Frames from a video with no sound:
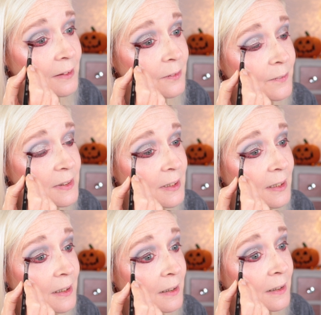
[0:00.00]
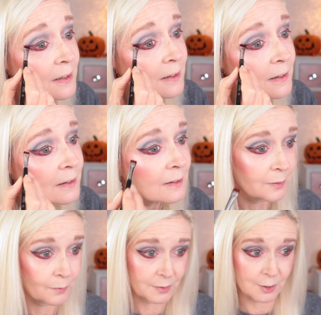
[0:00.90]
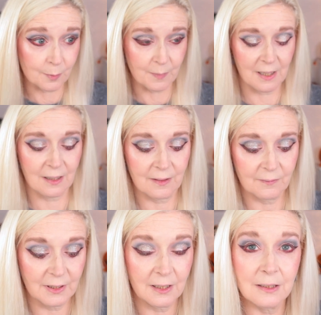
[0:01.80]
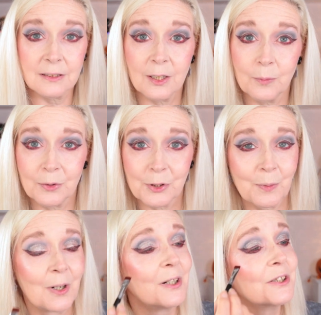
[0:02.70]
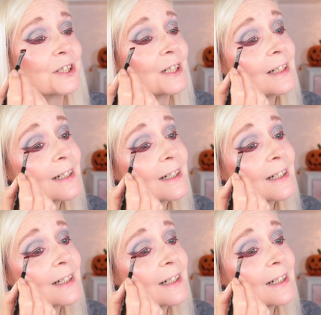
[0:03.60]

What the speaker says: and obviously want to make videos that you want to watch.